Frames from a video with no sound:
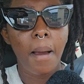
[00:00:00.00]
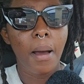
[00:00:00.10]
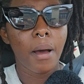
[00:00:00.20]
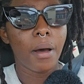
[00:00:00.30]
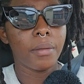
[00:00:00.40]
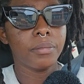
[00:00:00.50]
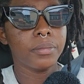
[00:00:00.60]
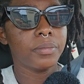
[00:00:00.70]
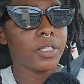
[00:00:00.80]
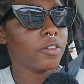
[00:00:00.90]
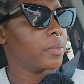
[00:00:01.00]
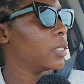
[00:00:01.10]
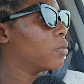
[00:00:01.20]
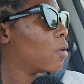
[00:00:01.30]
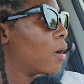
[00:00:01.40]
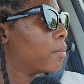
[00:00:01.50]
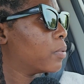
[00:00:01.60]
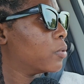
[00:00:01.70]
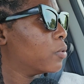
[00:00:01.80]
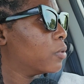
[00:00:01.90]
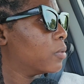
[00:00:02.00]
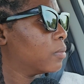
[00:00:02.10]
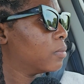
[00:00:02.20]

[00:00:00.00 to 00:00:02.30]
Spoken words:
If I did one poo,